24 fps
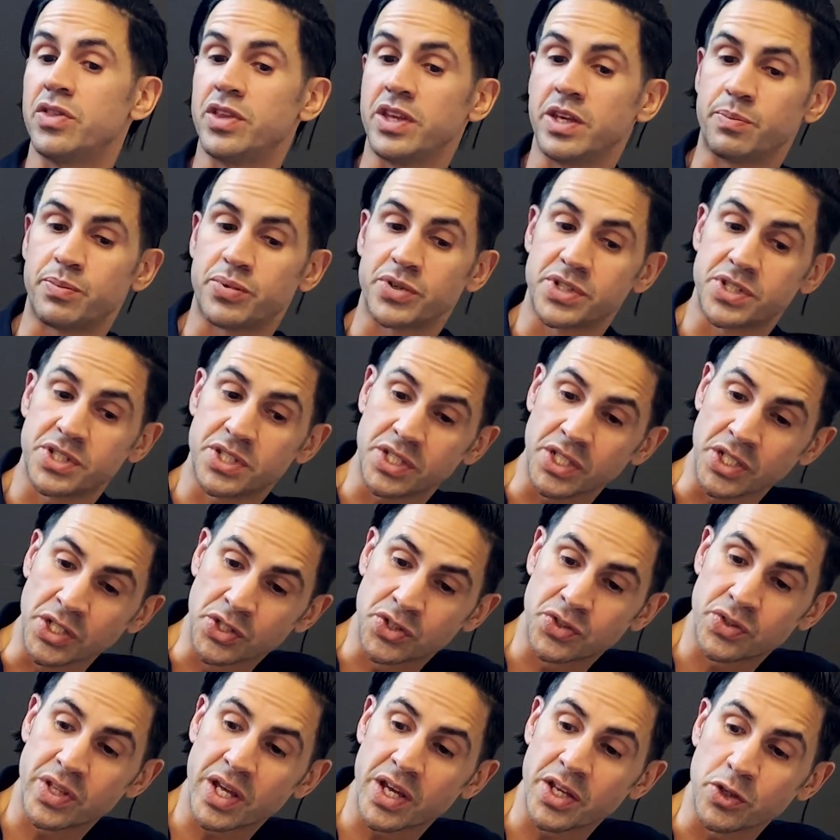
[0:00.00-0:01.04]
the
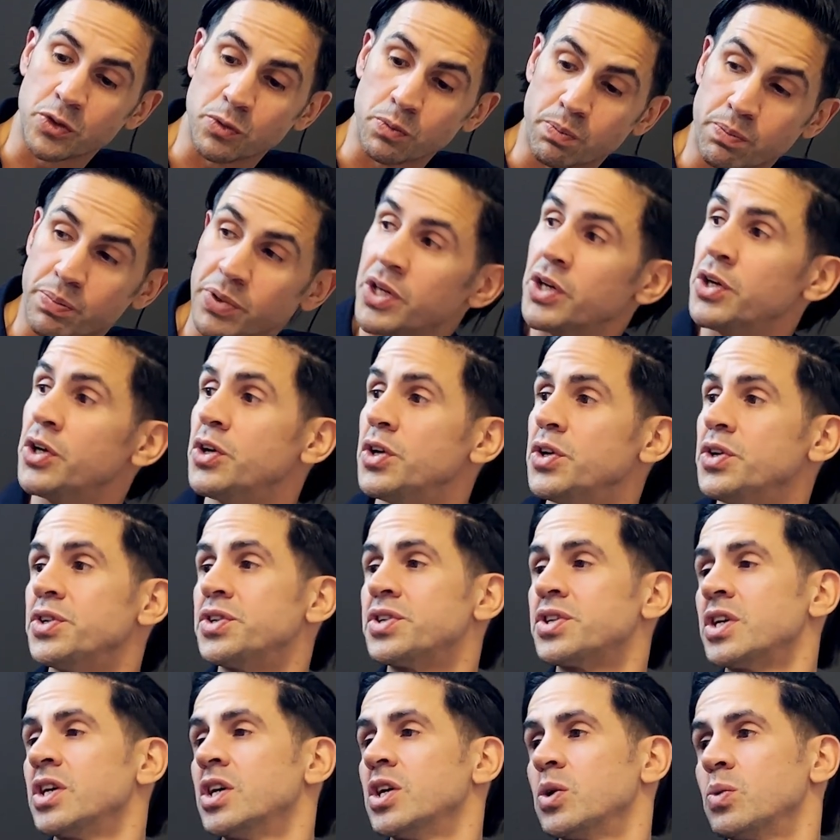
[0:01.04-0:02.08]
procedure that you
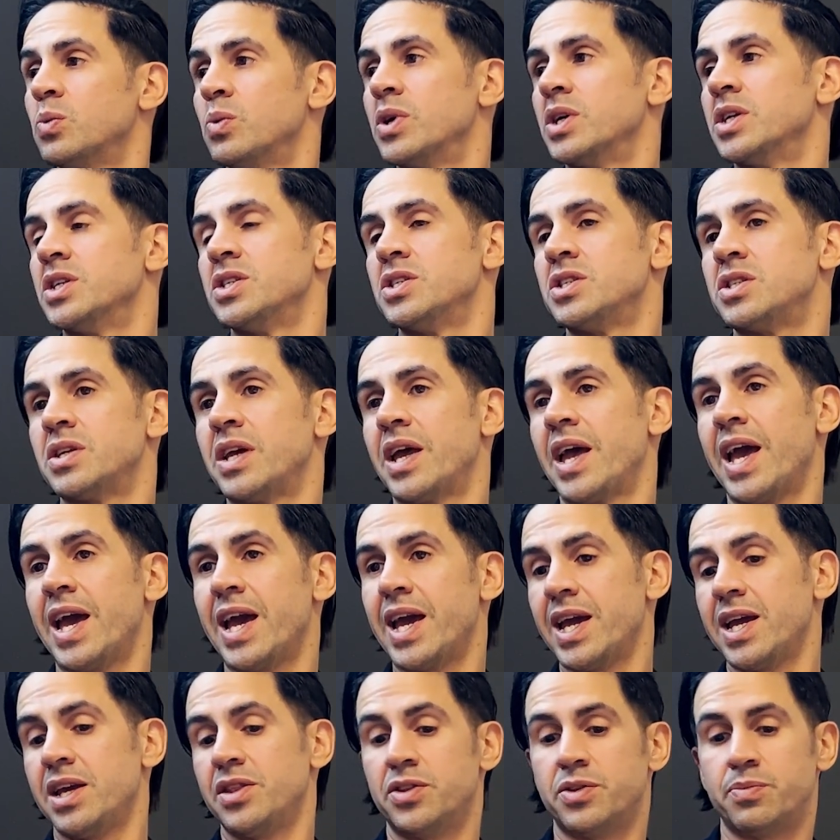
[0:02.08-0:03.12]
build was
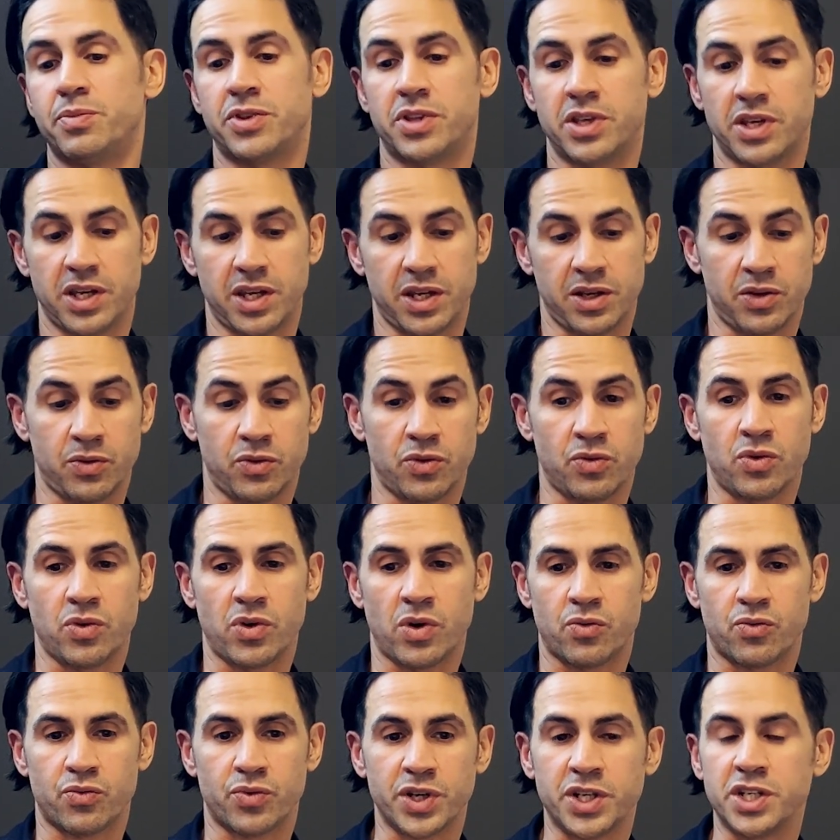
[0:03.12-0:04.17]
the
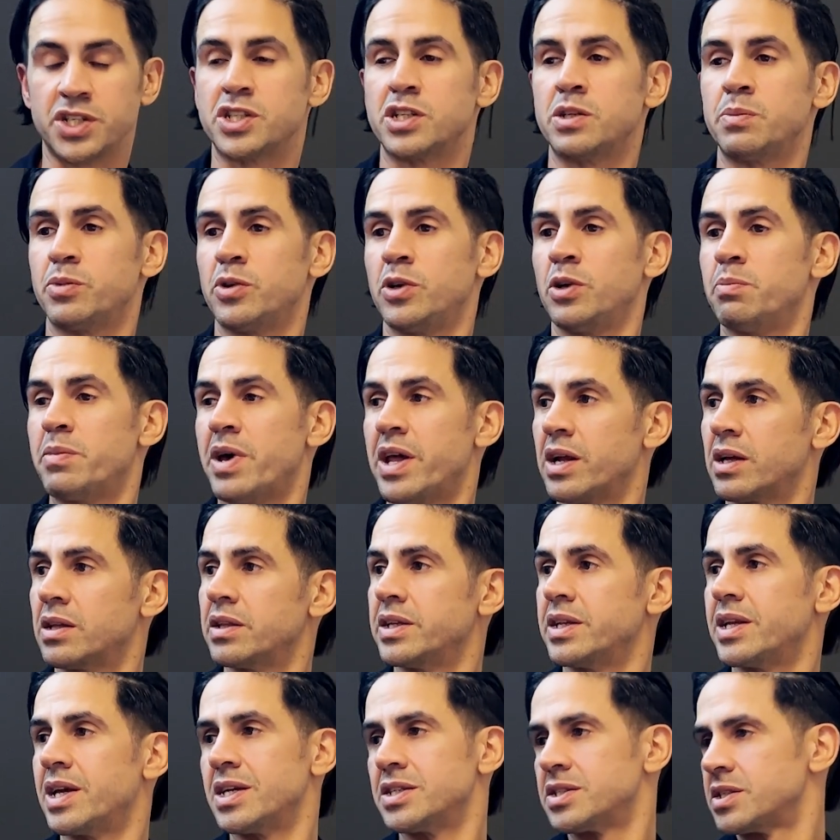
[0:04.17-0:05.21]
reasonable, medically
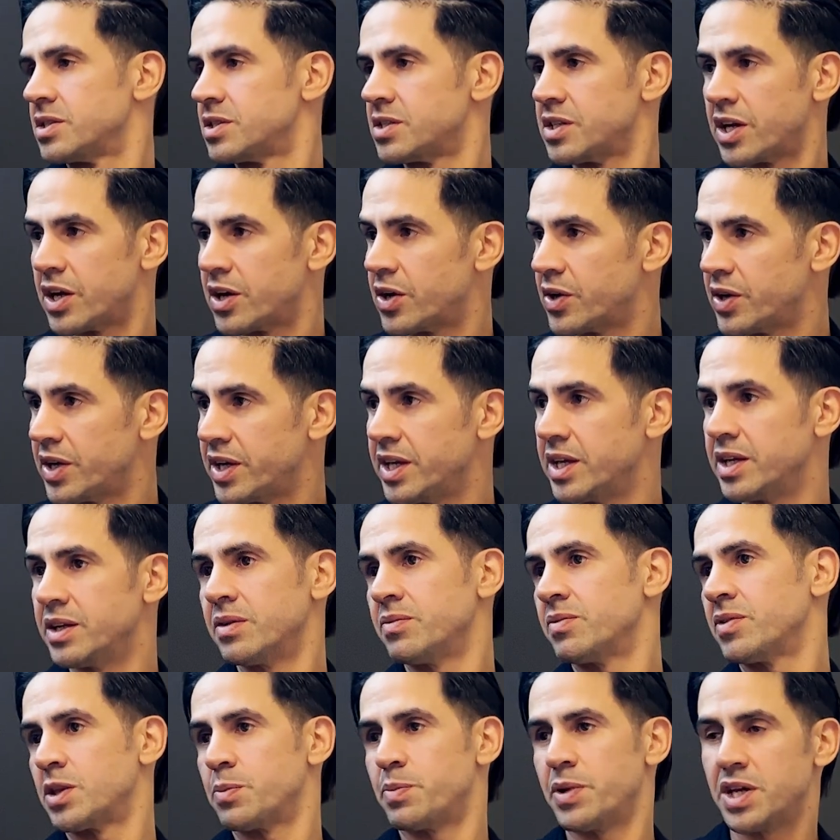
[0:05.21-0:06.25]
necessary,
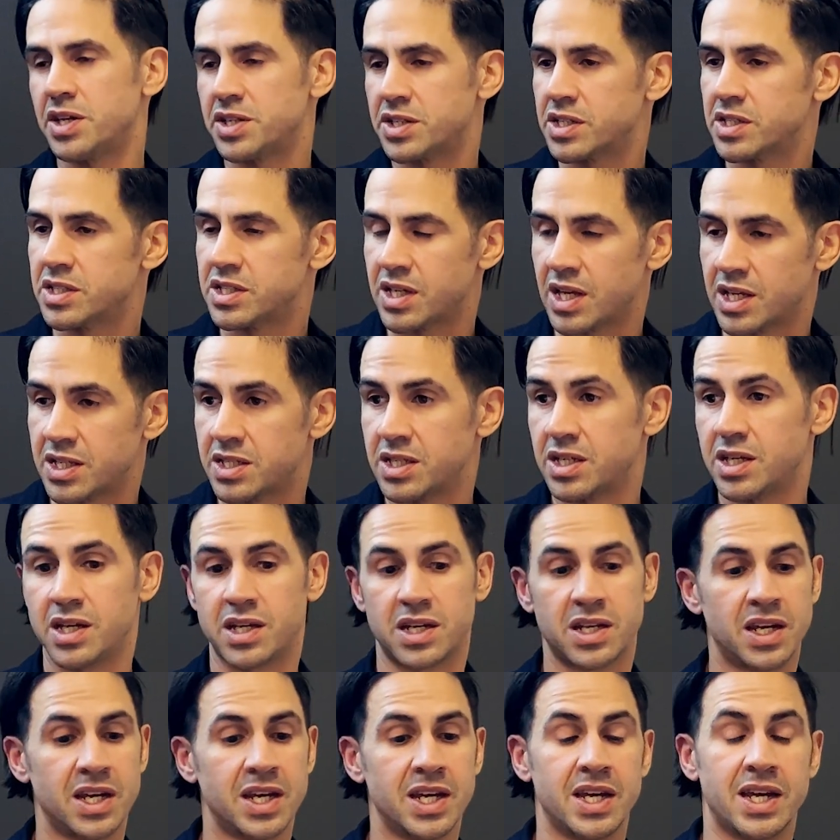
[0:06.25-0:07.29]
the patient
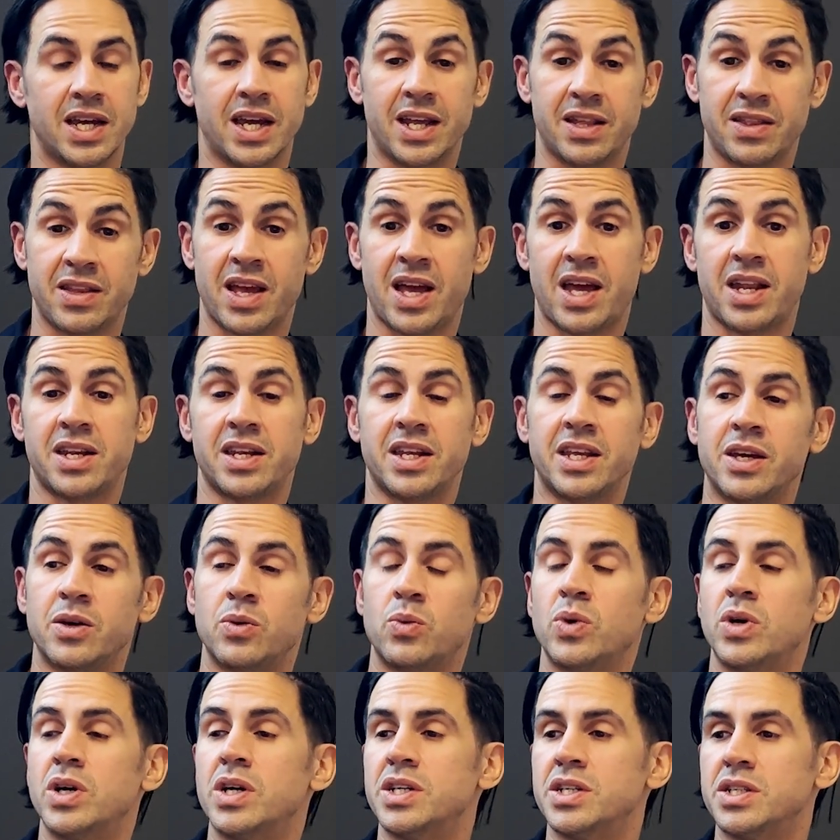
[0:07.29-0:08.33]
consented, and that it
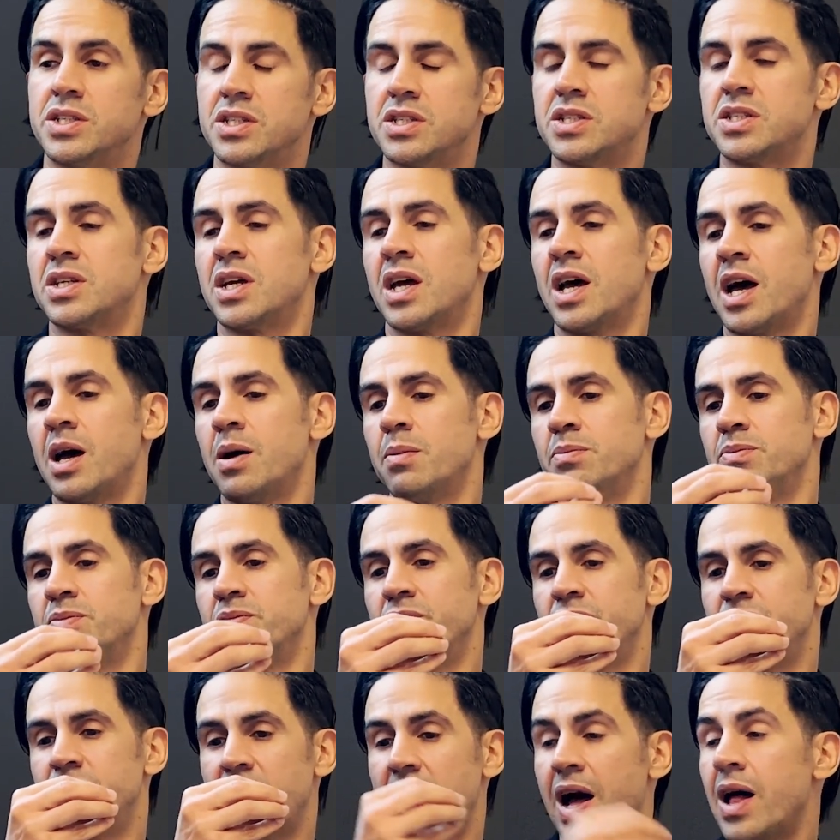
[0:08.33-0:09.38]
was
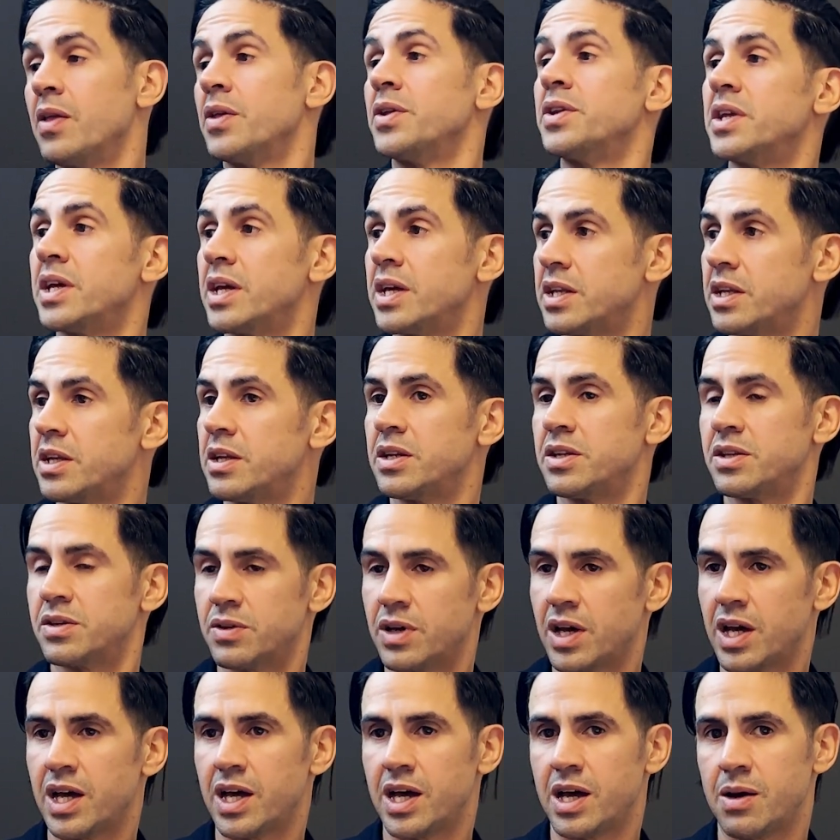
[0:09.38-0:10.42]
validated
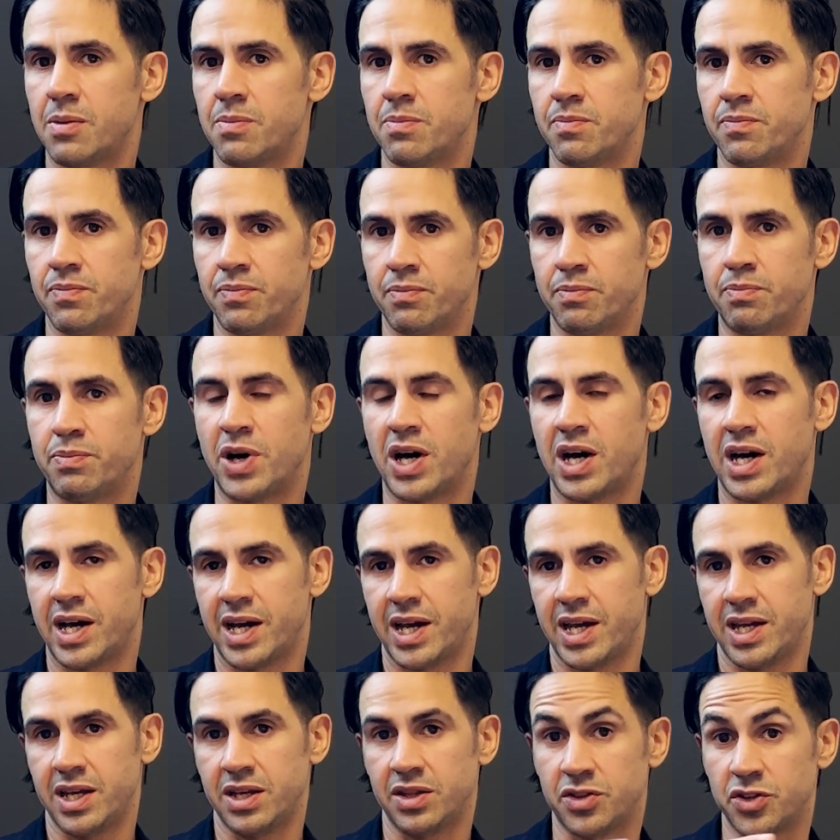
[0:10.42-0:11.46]

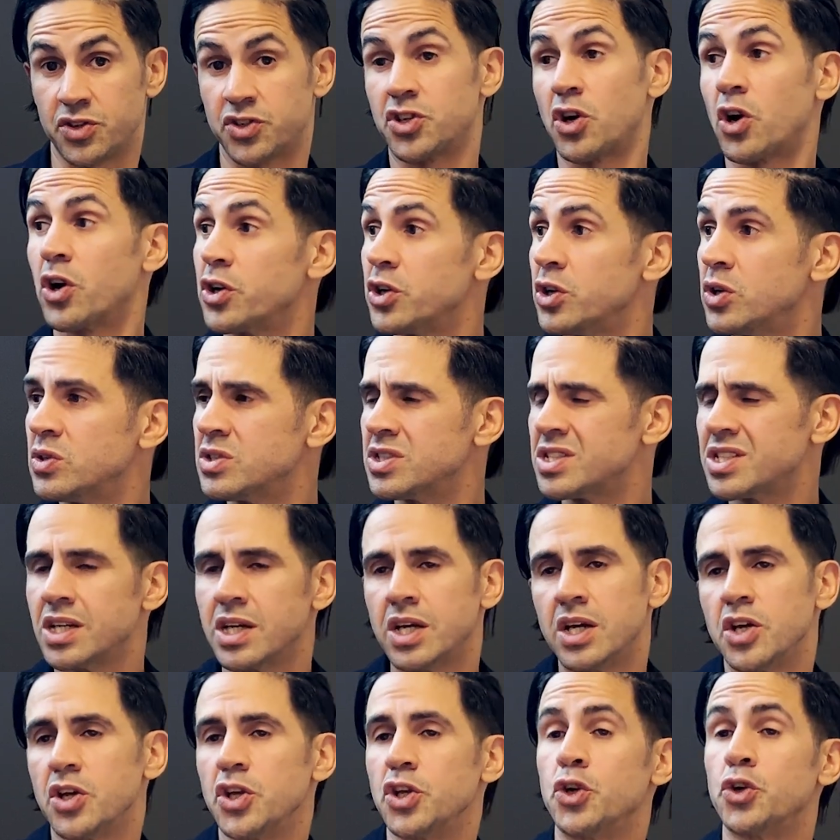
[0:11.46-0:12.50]
by the chart notes,
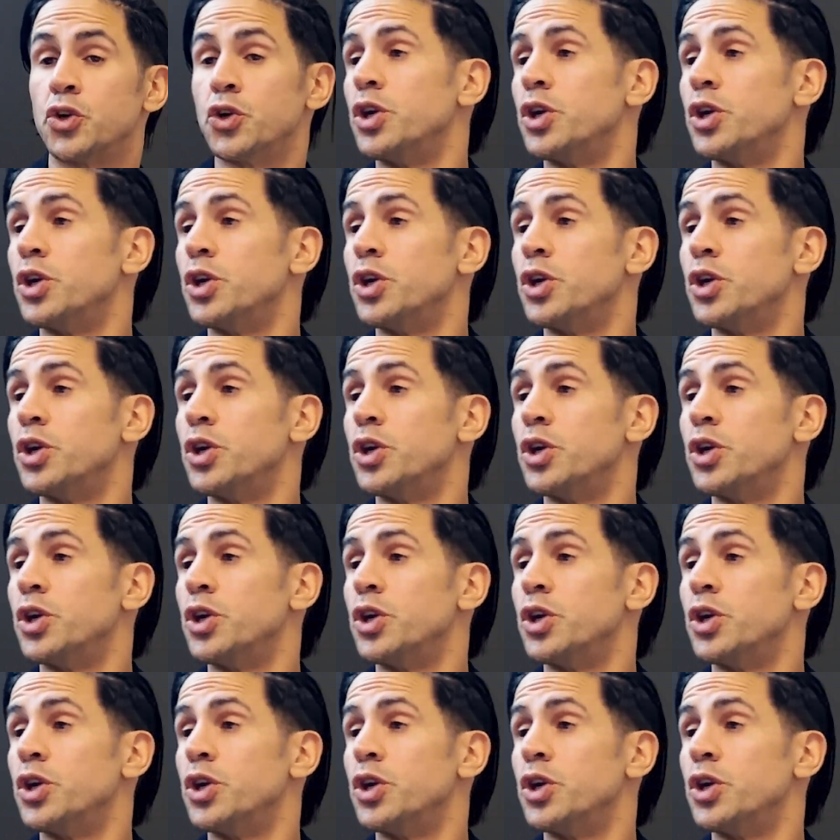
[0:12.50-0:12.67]
you're